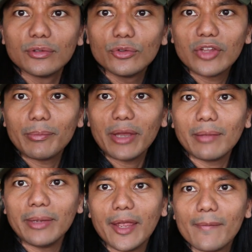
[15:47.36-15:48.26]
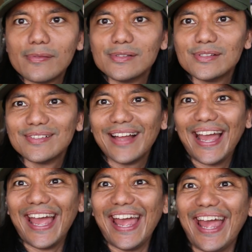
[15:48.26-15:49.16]
who's that behind me?
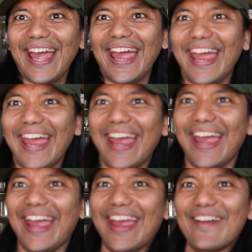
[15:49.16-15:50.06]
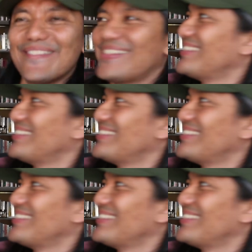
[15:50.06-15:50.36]
Hey!